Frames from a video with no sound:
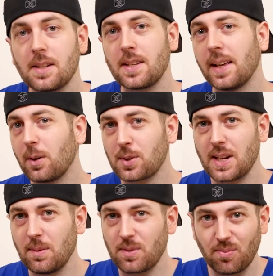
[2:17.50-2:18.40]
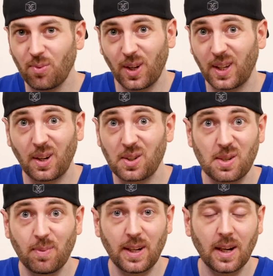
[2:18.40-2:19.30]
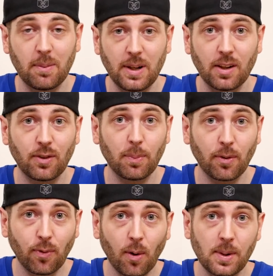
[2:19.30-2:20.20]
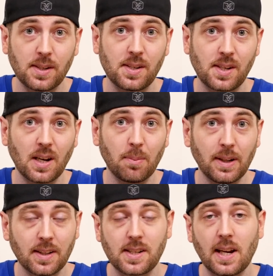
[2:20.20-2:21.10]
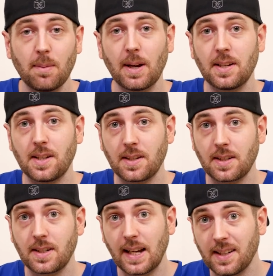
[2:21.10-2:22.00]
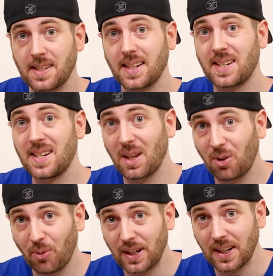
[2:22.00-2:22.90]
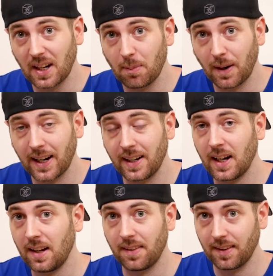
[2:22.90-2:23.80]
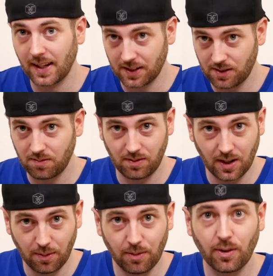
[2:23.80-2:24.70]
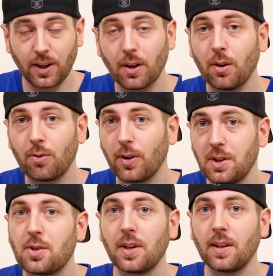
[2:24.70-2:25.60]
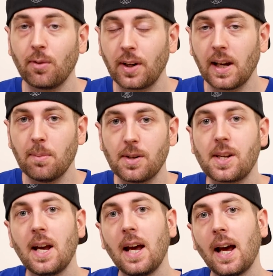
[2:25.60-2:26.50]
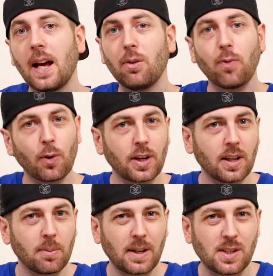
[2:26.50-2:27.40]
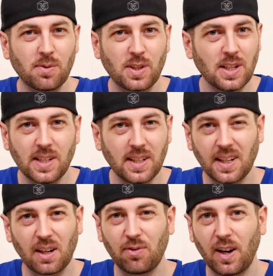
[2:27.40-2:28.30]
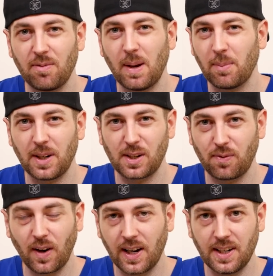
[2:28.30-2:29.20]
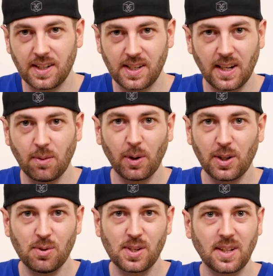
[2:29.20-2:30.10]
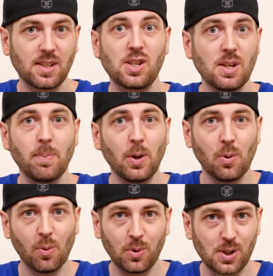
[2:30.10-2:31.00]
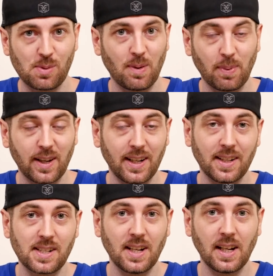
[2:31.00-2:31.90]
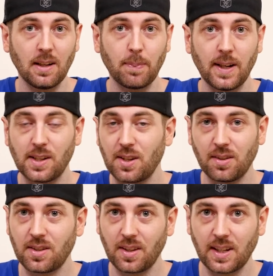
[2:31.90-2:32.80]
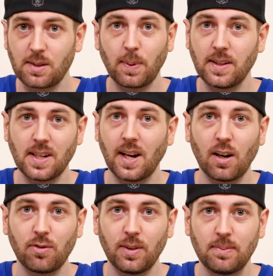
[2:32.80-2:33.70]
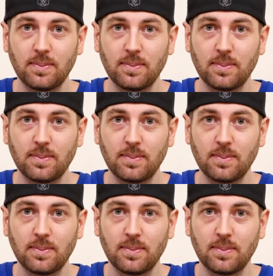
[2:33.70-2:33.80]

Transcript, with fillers: So that all seems really good to me. I mean, if the performance is going to be the same as a 1063 gigabyte, then that's going to be very good for entry level gamers and 4 gigabytes of GDDR5 memory is fine as anyone using this GPU will just be playing at 1080p, so, so that's plenty enough.